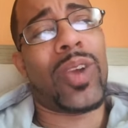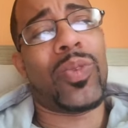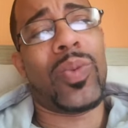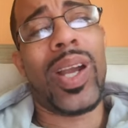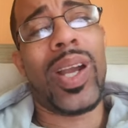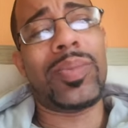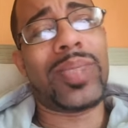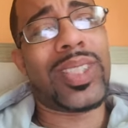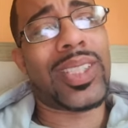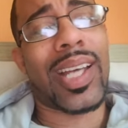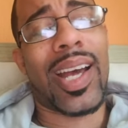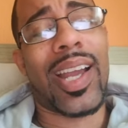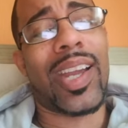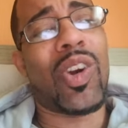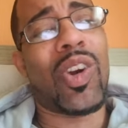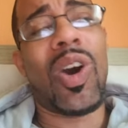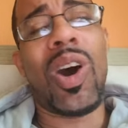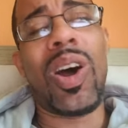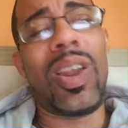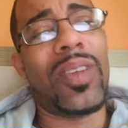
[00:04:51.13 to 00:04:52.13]
my
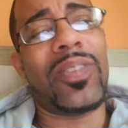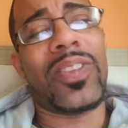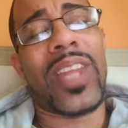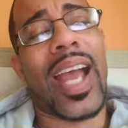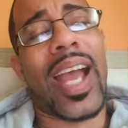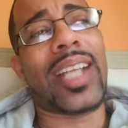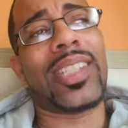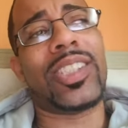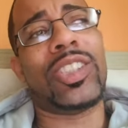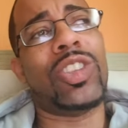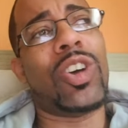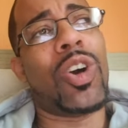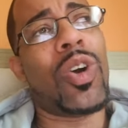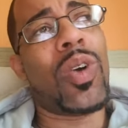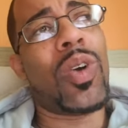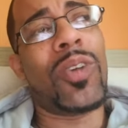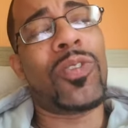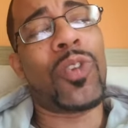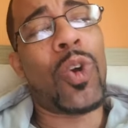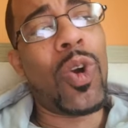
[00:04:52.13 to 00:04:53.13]
website, all of that.
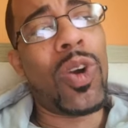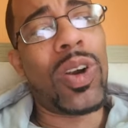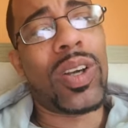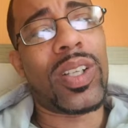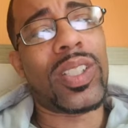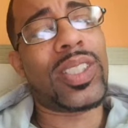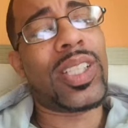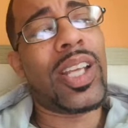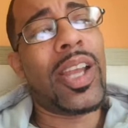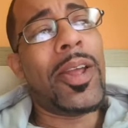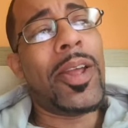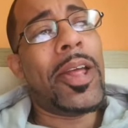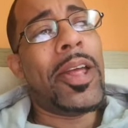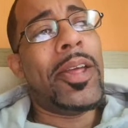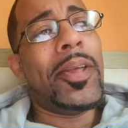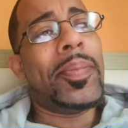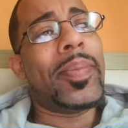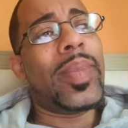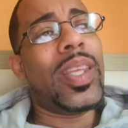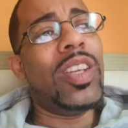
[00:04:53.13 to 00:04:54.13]
So, of course,
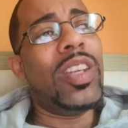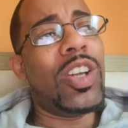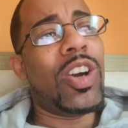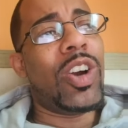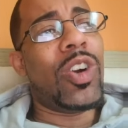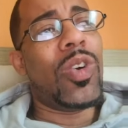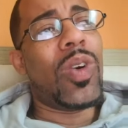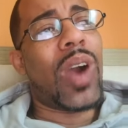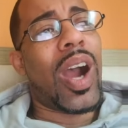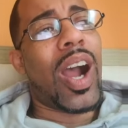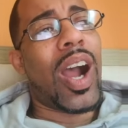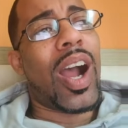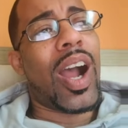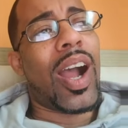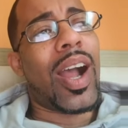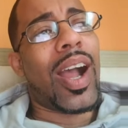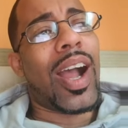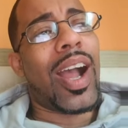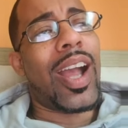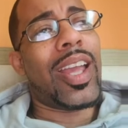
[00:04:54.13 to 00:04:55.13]
you know,
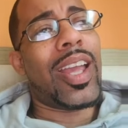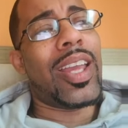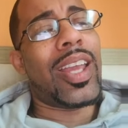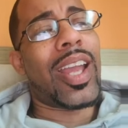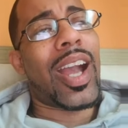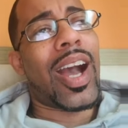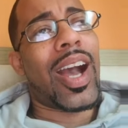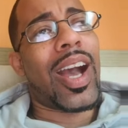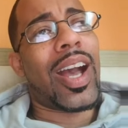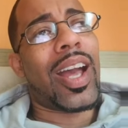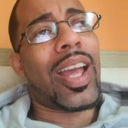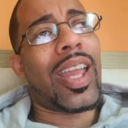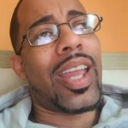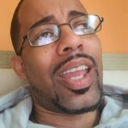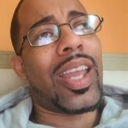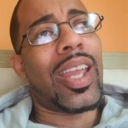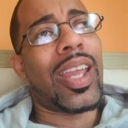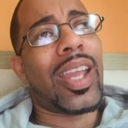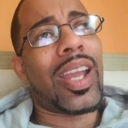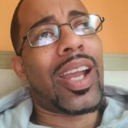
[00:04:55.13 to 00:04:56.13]
I,
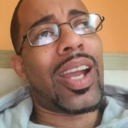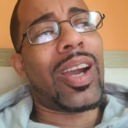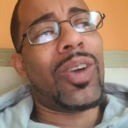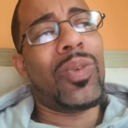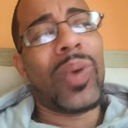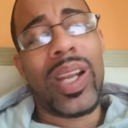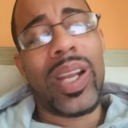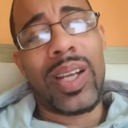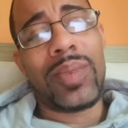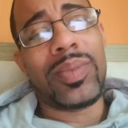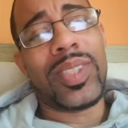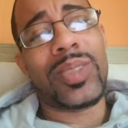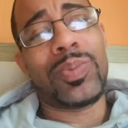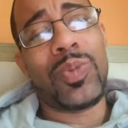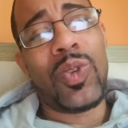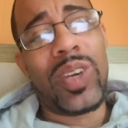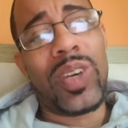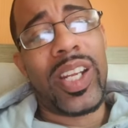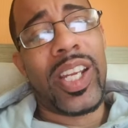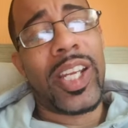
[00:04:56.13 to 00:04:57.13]
I, I, wake up
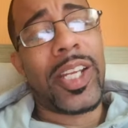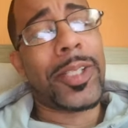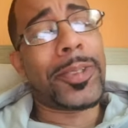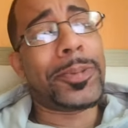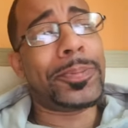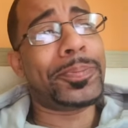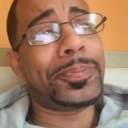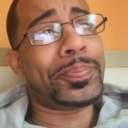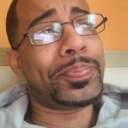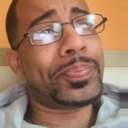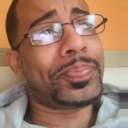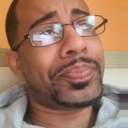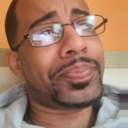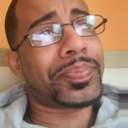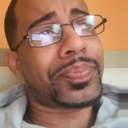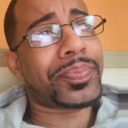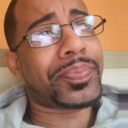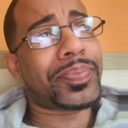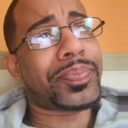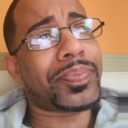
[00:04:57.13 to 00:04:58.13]
this morning
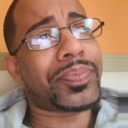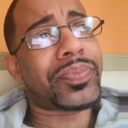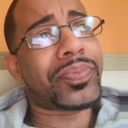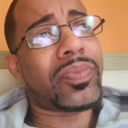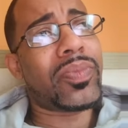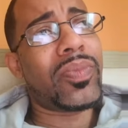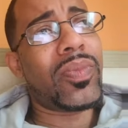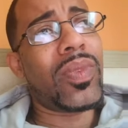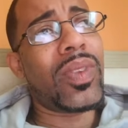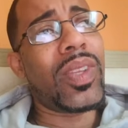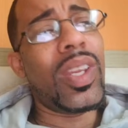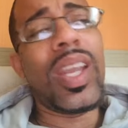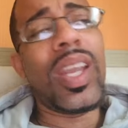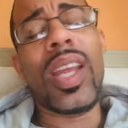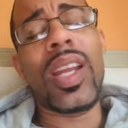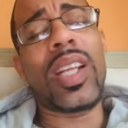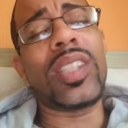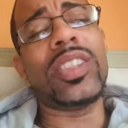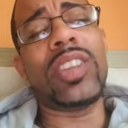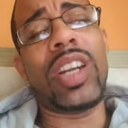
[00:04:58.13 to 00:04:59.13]

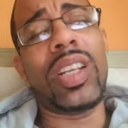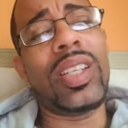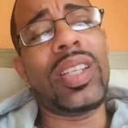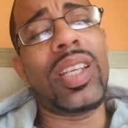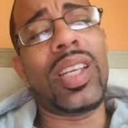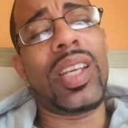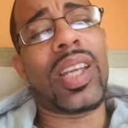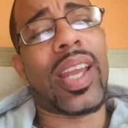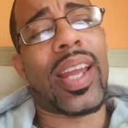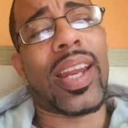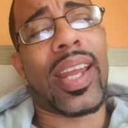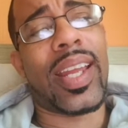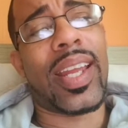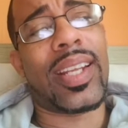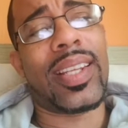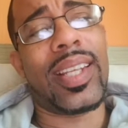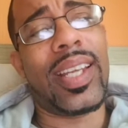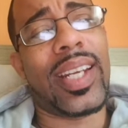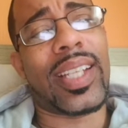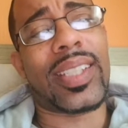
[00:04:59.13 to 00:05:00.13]
and I start looking at
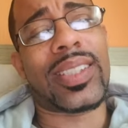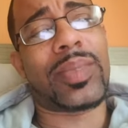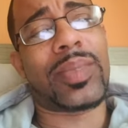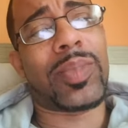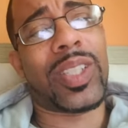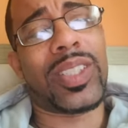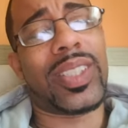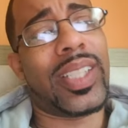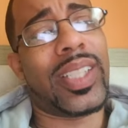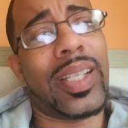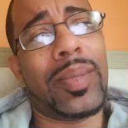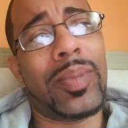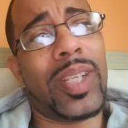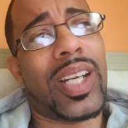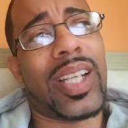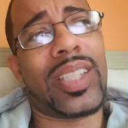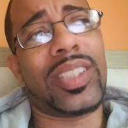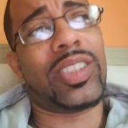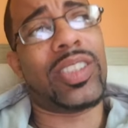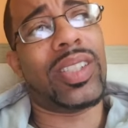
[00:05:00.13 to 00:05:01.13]
analytics. My team
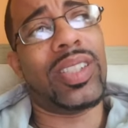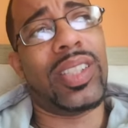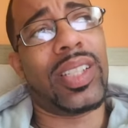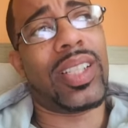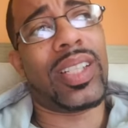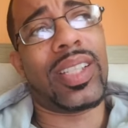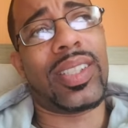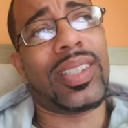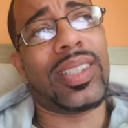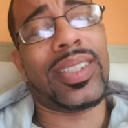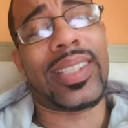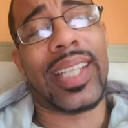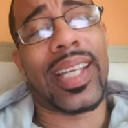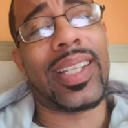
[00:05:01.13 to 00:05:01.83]
and I start looking at these